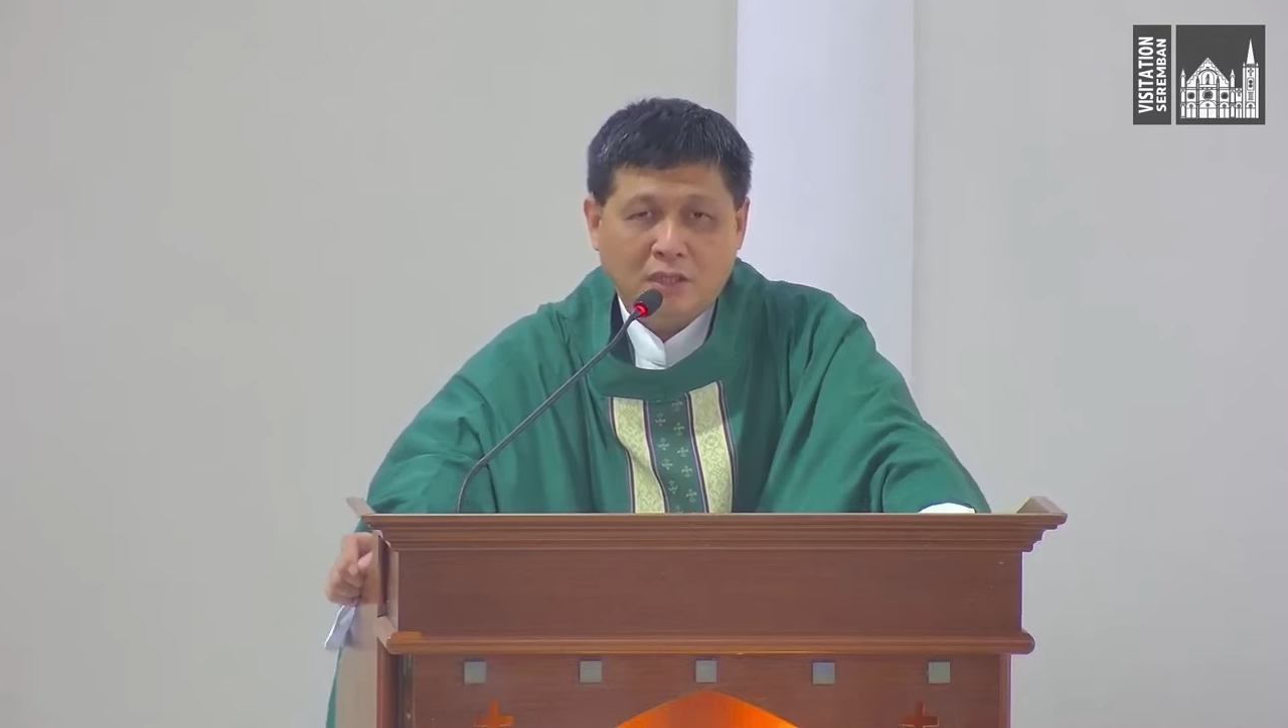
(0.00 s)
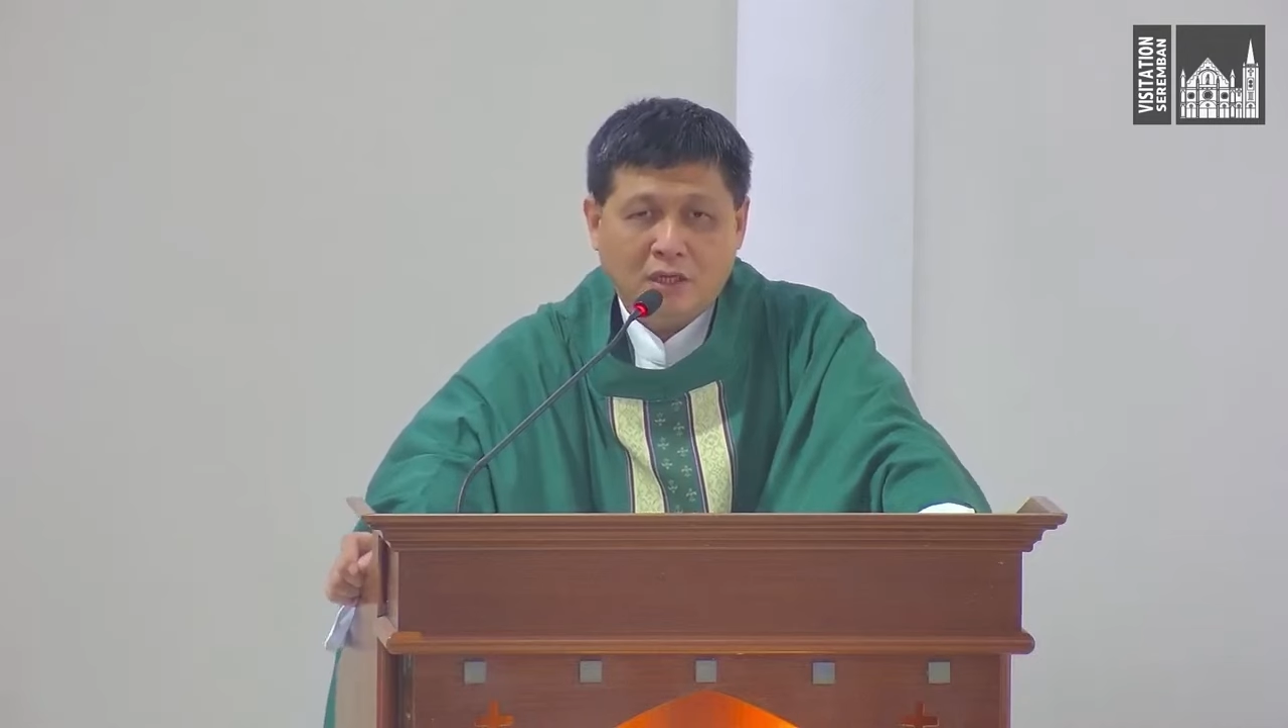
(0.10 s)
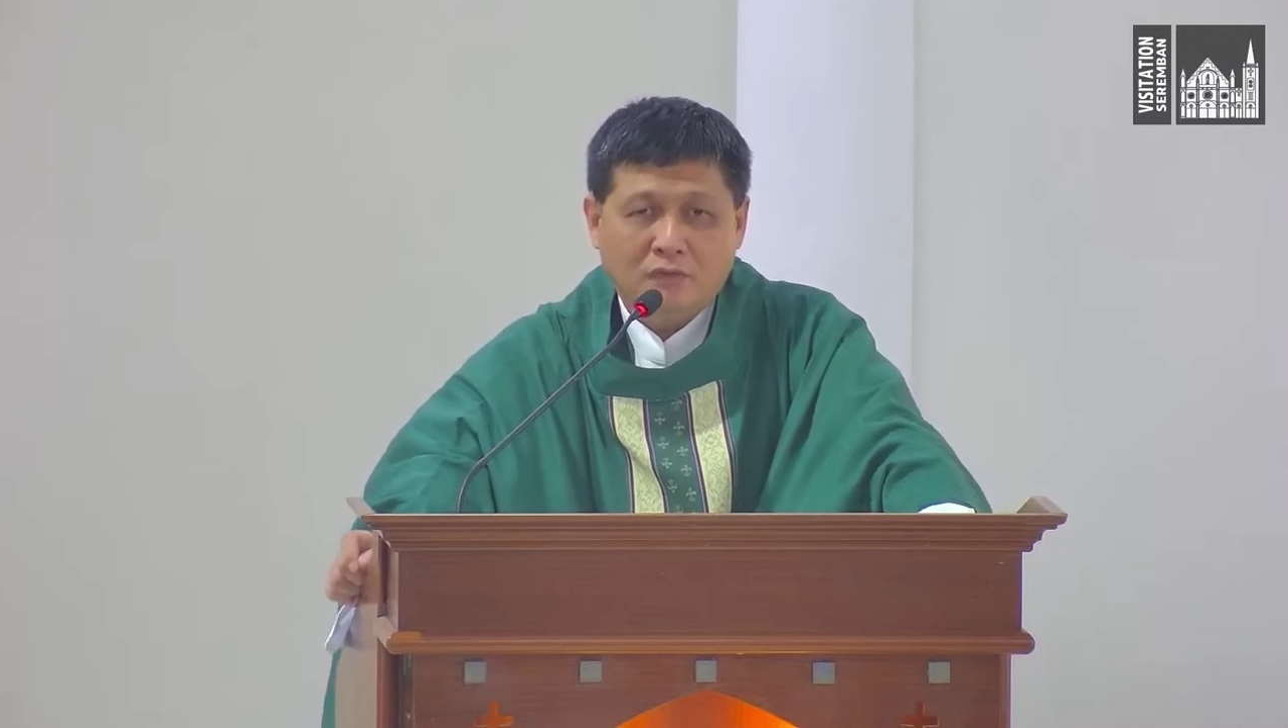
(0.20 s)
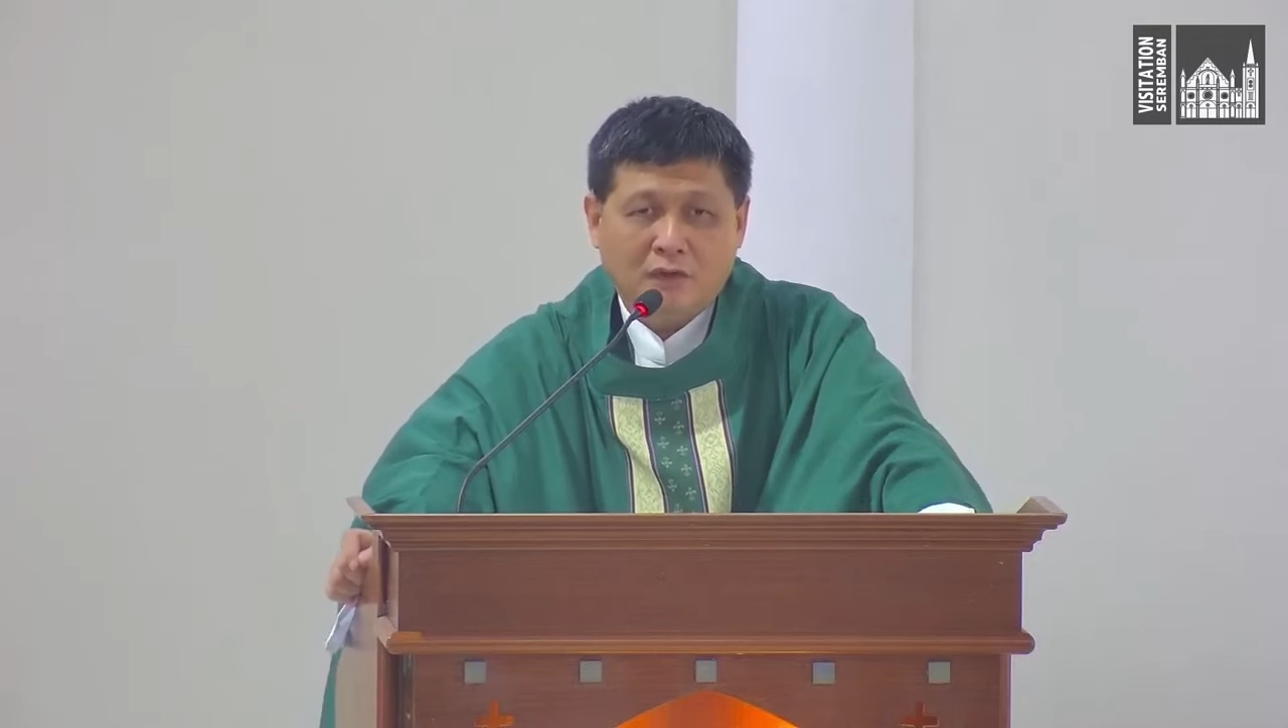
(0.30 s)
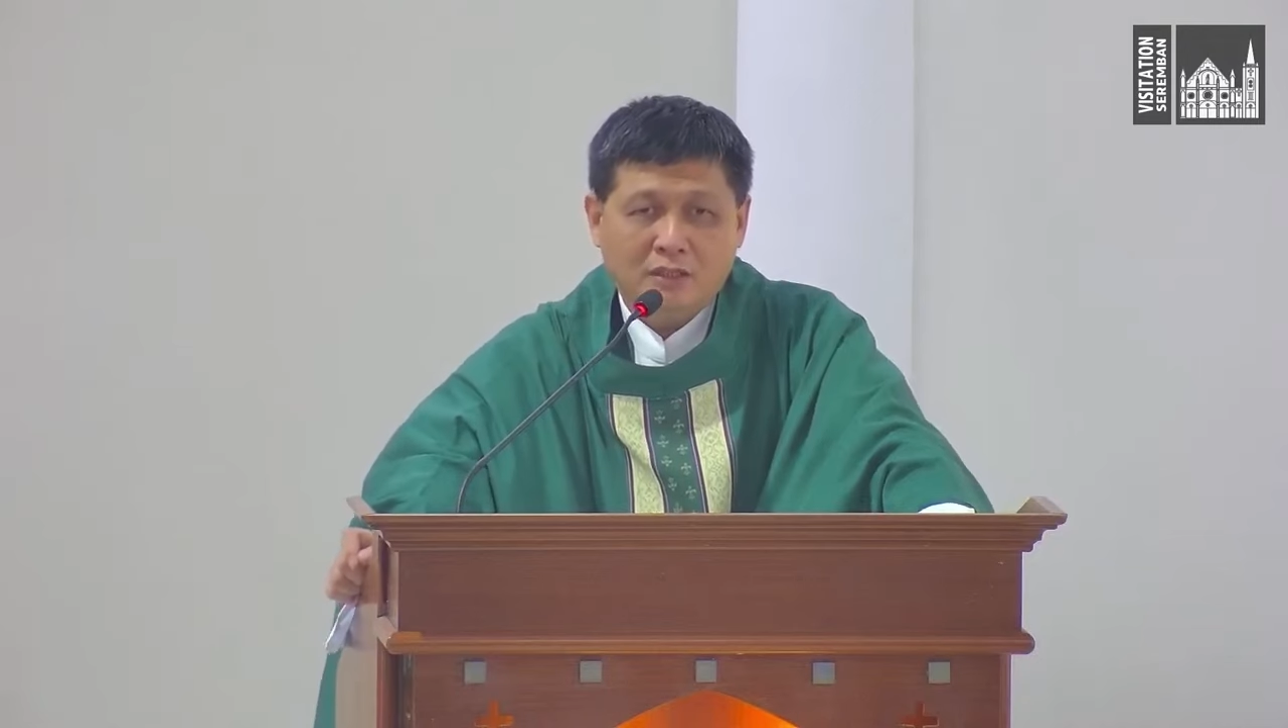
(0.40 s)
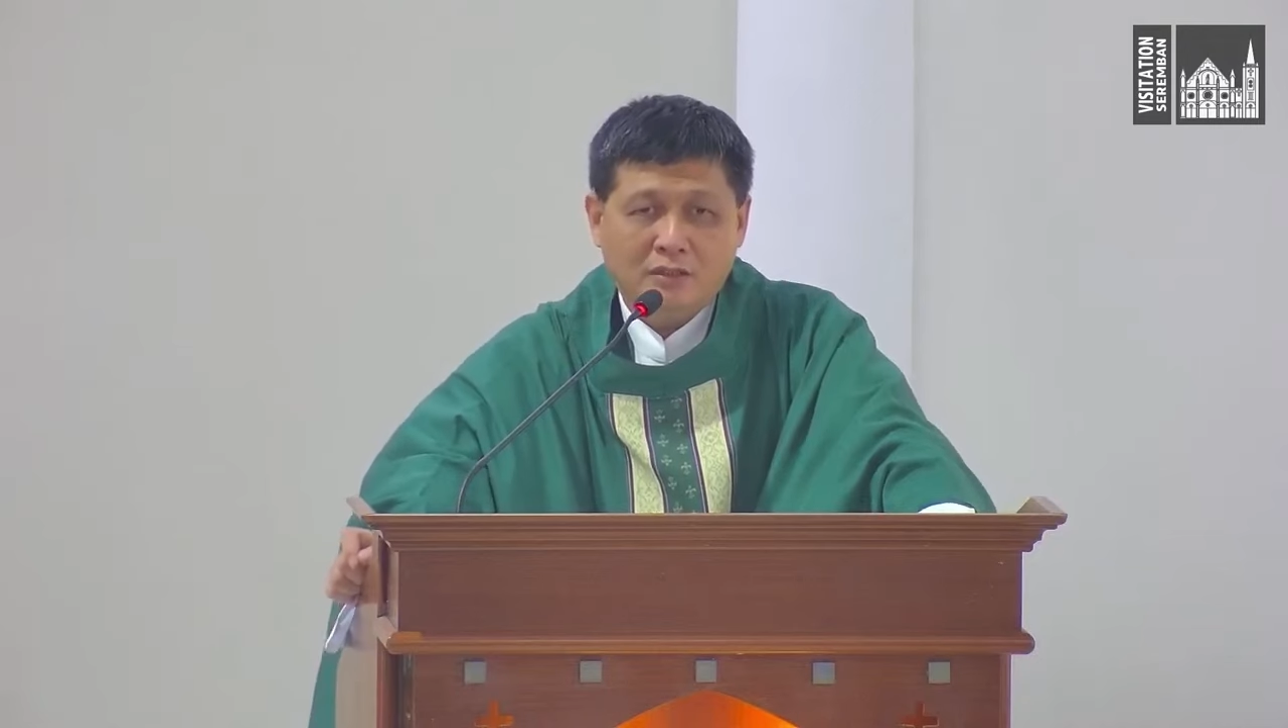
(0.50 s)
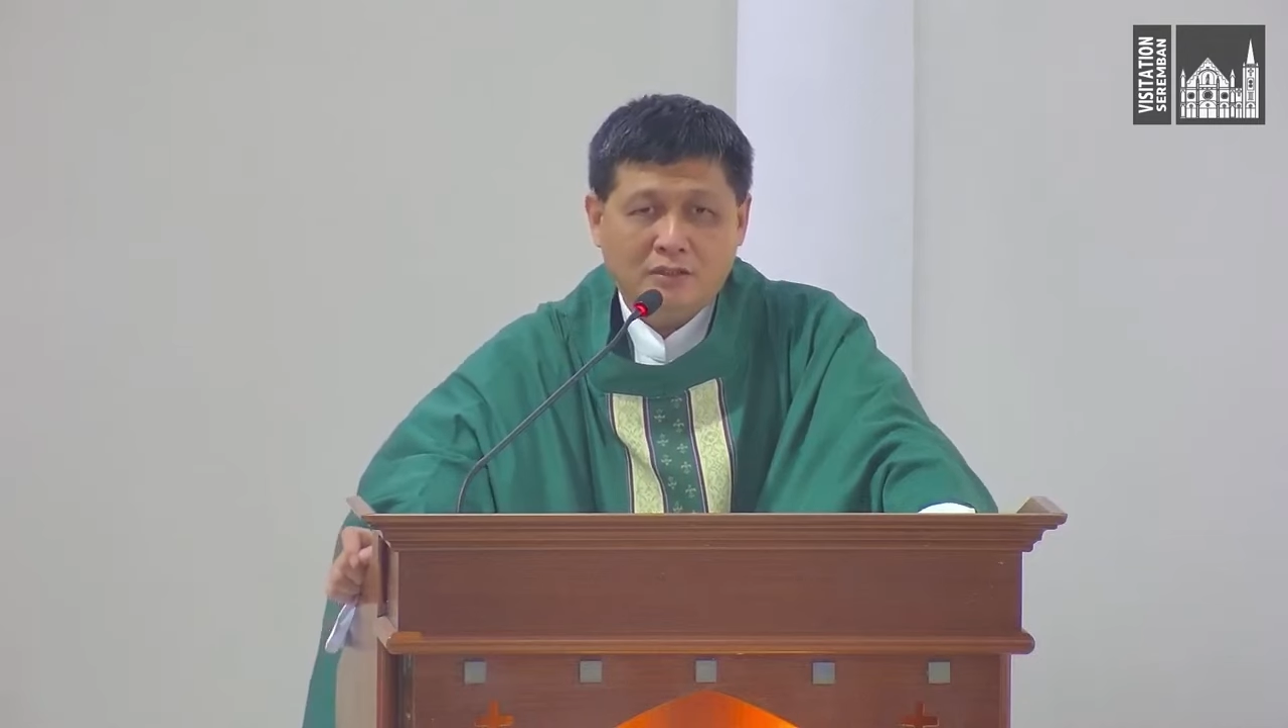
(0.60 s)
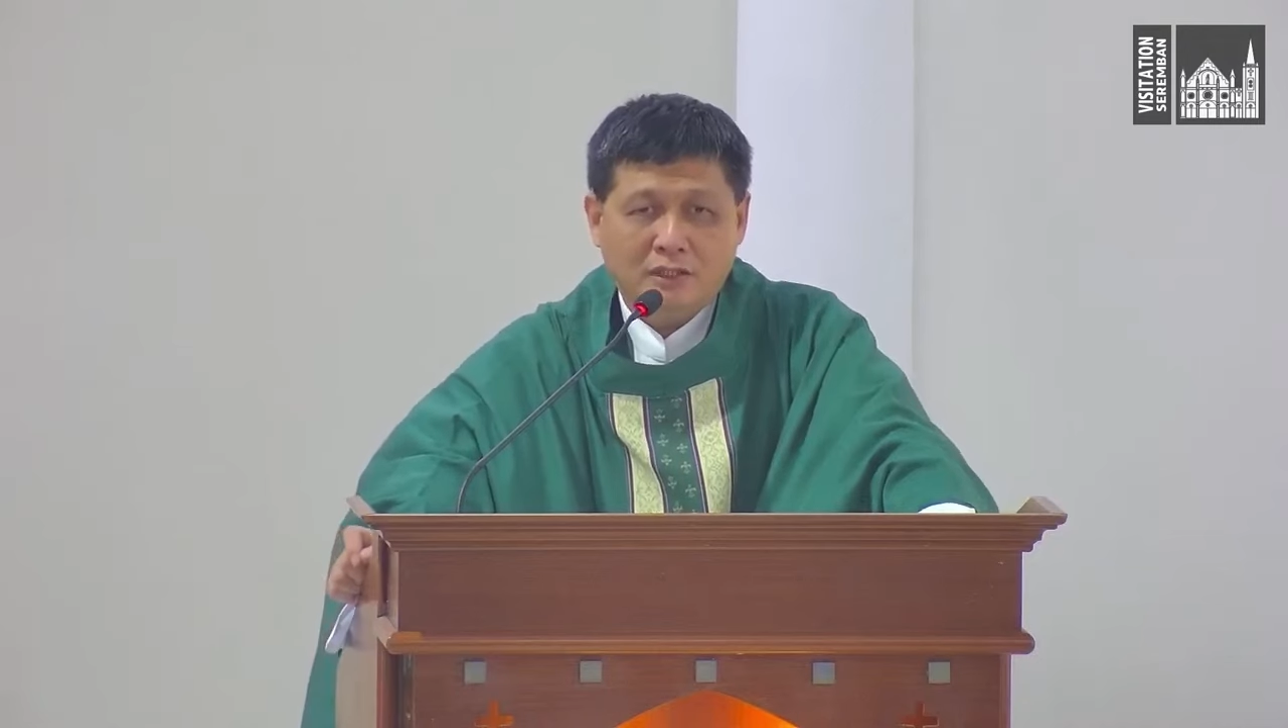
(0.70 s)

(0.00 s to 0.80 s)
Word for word: Our fathers